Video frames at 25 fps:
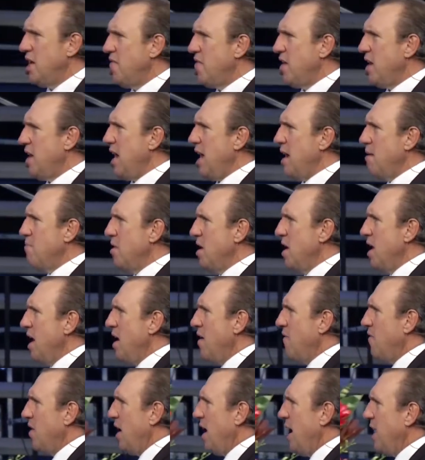that labor and are
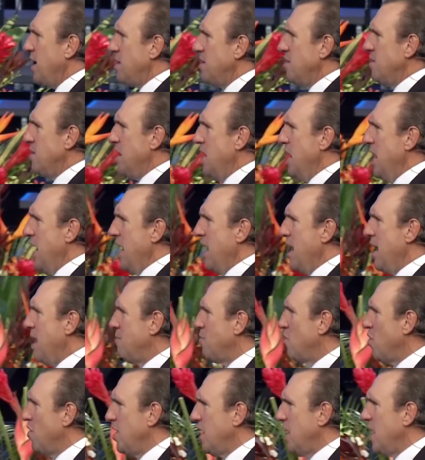heavy laden, and I'm
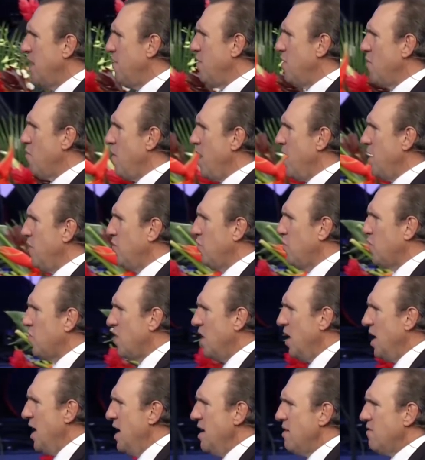going to give you rest.
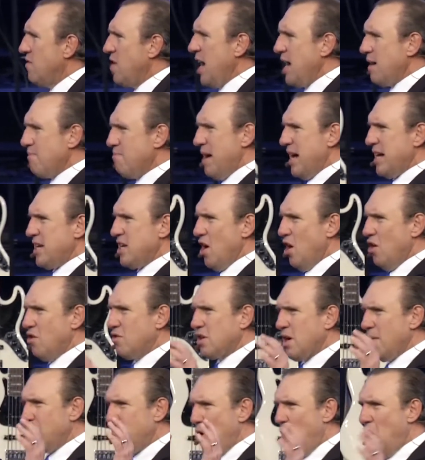Take my
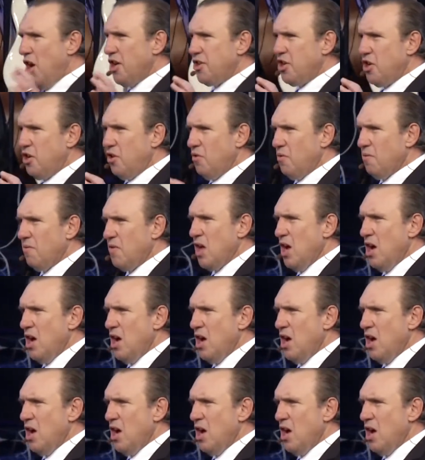yoke upon you.